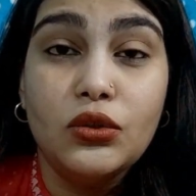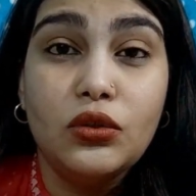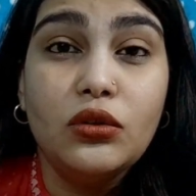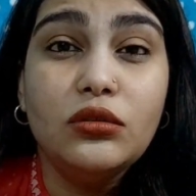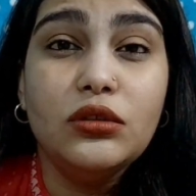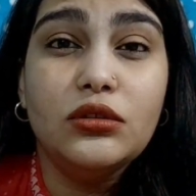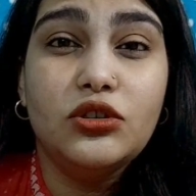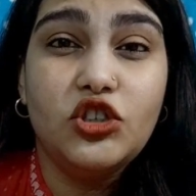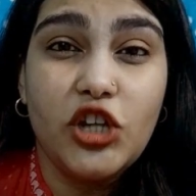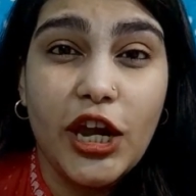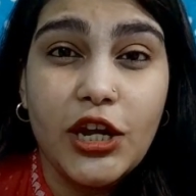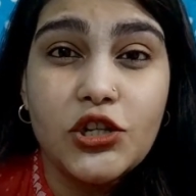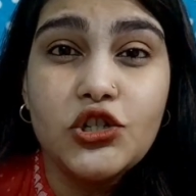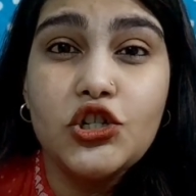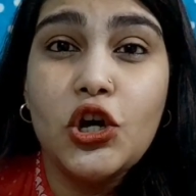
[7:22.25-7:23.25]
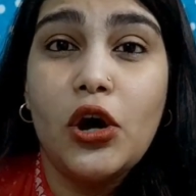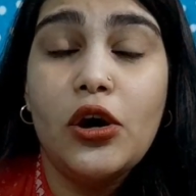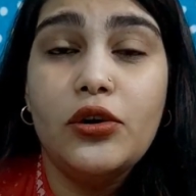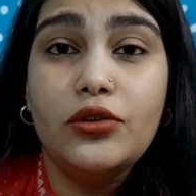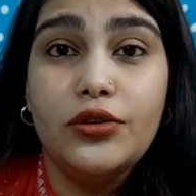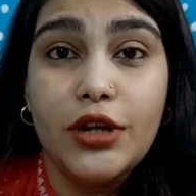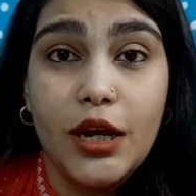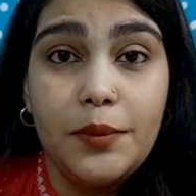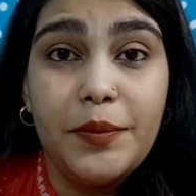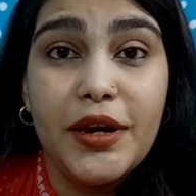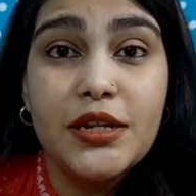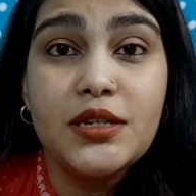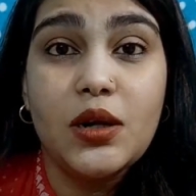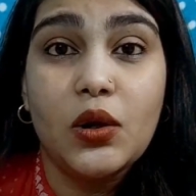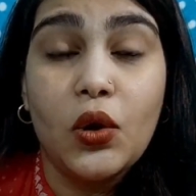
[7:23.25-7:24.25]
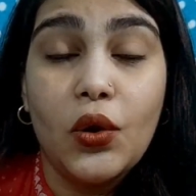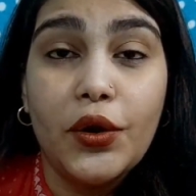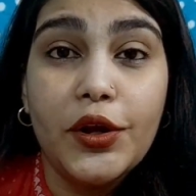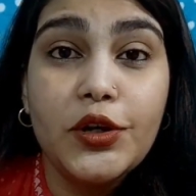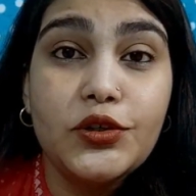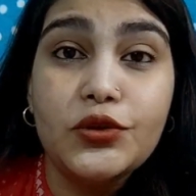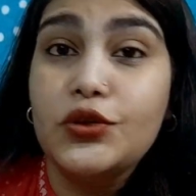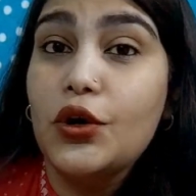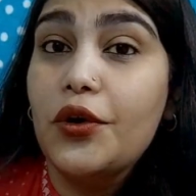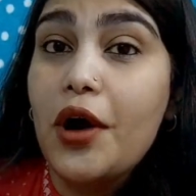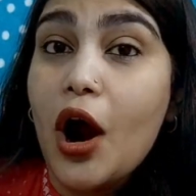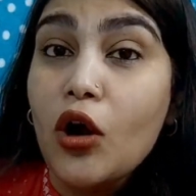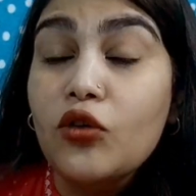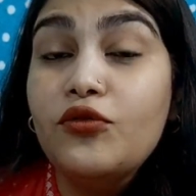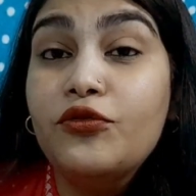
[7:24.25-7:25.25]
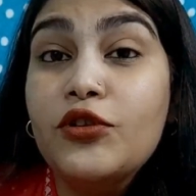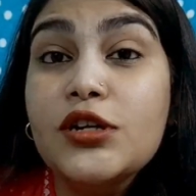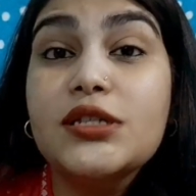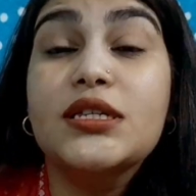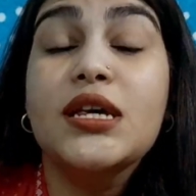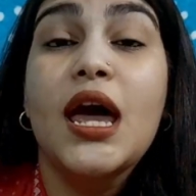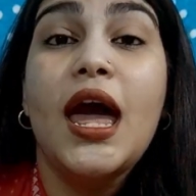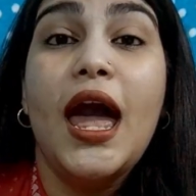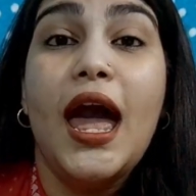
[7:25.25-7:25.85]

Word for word: you know change your nail paints according to your outfits